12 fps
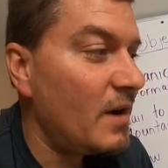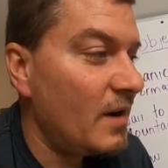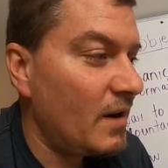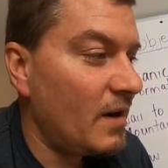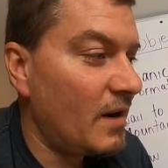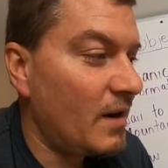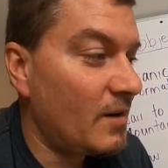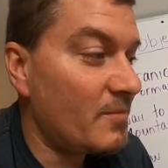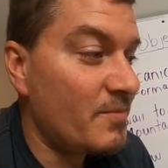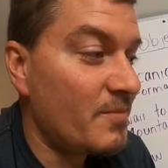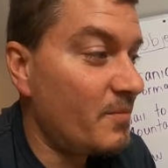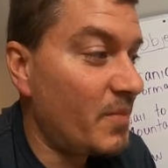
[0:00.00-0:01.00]

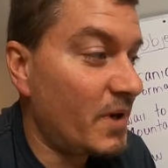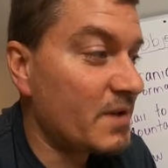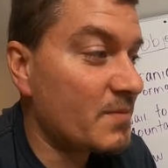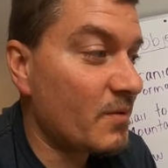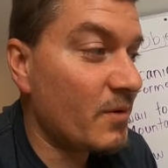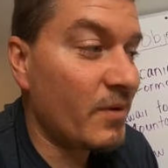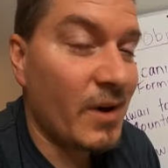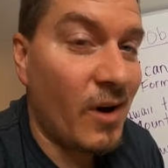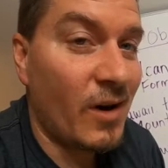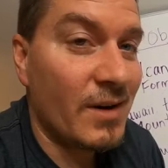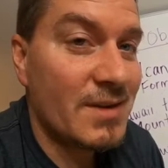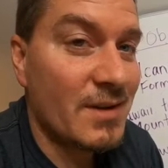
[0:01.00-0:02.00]
But it's really
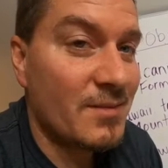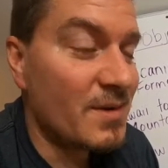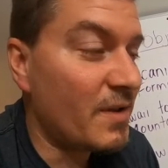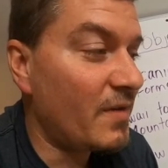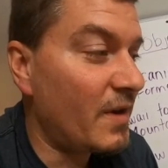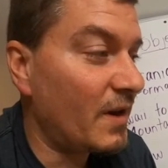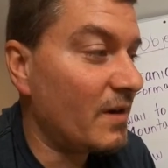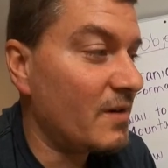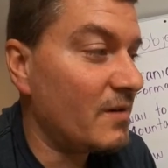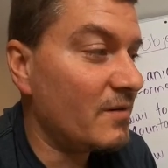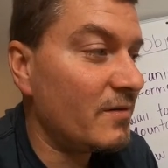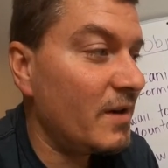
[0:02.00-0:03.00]
awesome to think
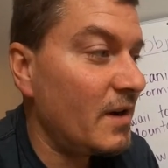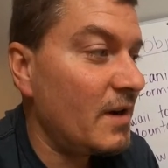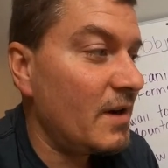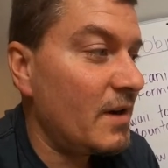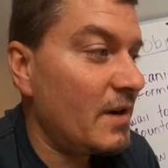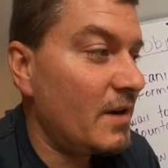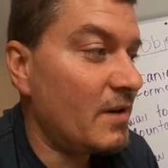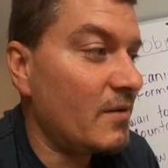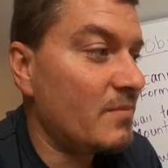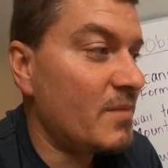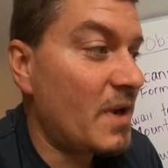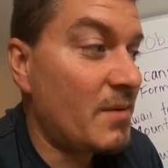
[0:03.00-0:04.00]
of,
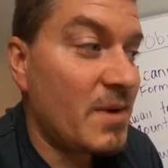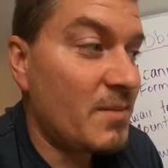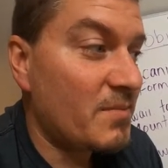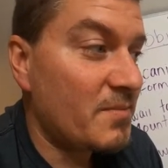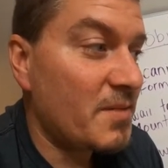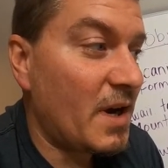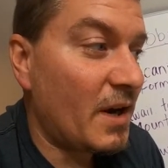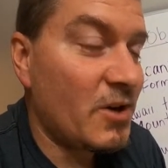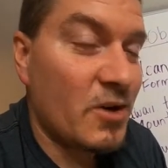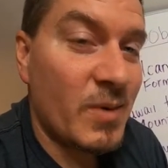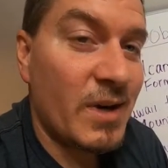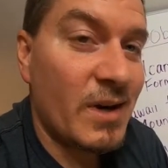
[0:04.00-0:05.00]
maybe a
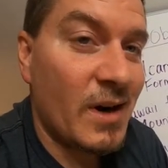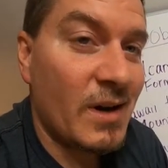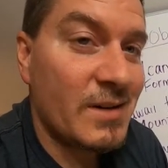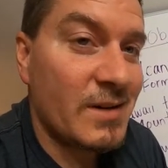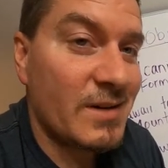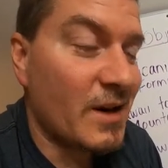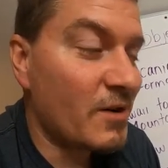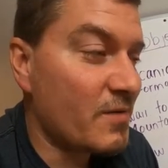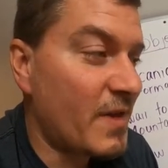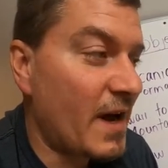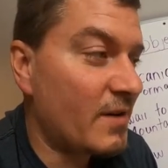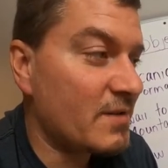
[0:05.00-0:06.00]
human
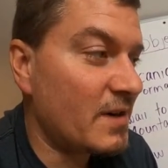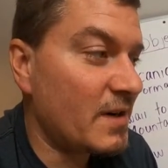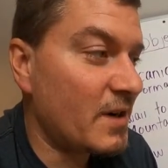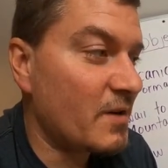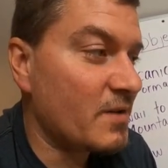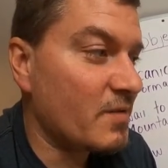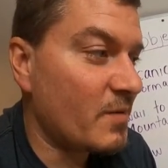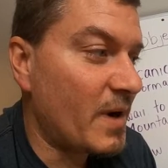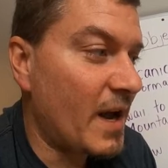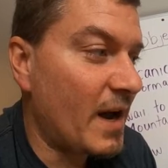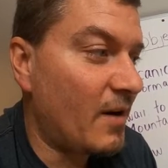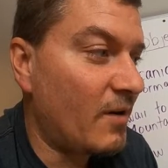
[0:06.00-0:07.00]
100,000 years from
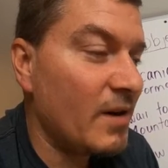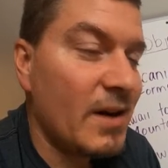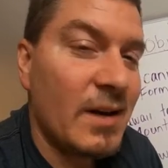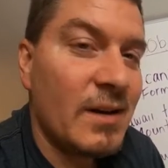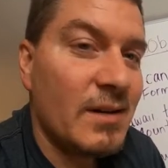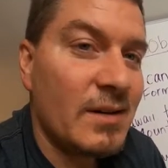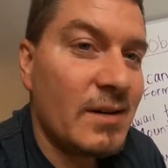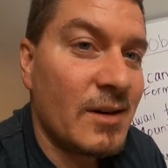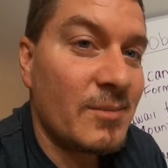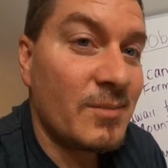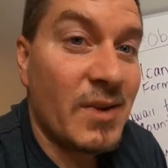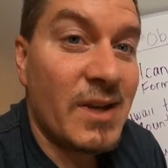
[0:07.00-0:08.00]
now
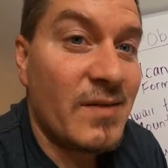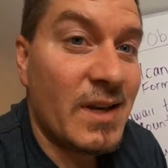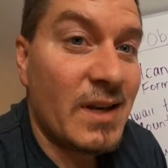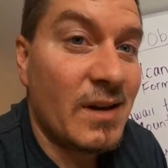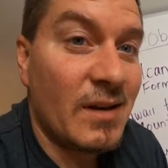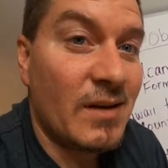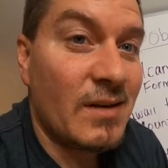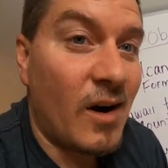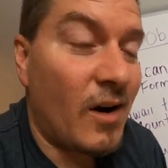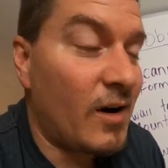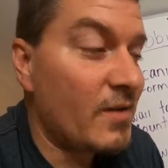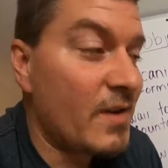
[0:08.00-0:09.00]
living
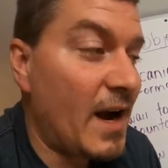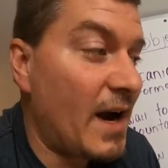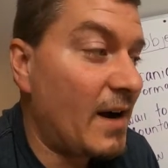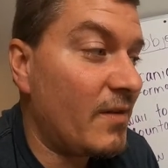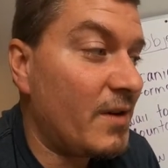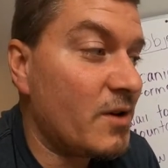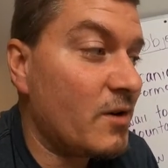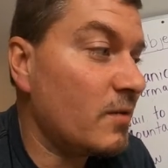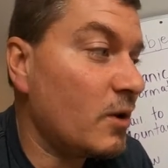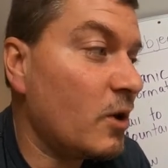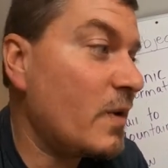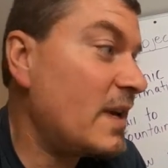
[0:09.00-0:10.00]
on the island of
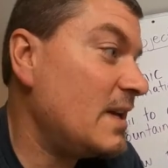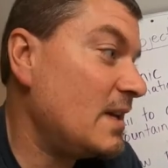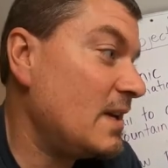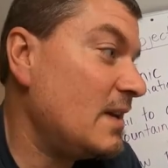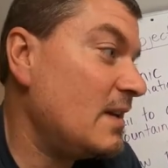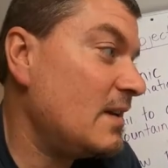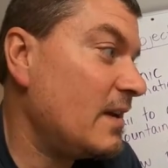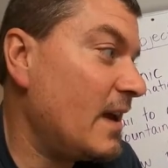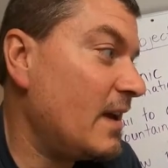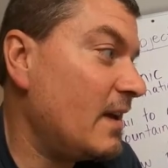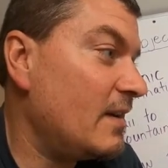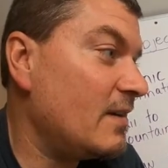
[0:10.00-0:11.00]
Loihi
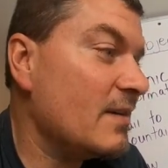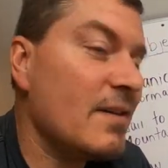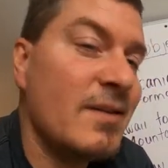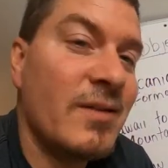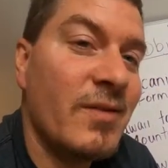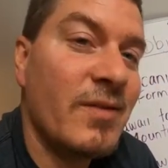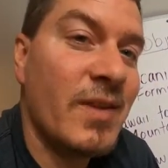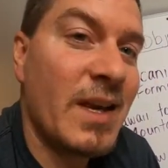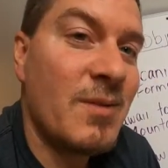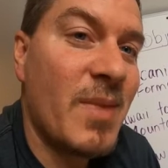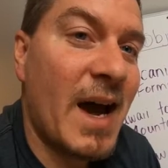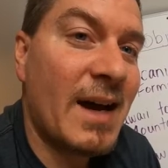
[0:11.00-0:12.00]
and
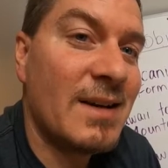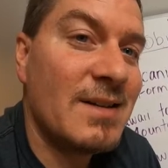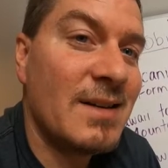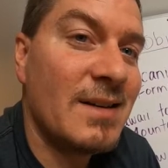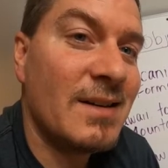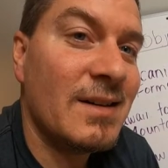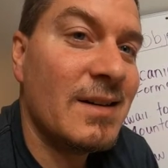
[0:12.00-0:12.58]
thinking back to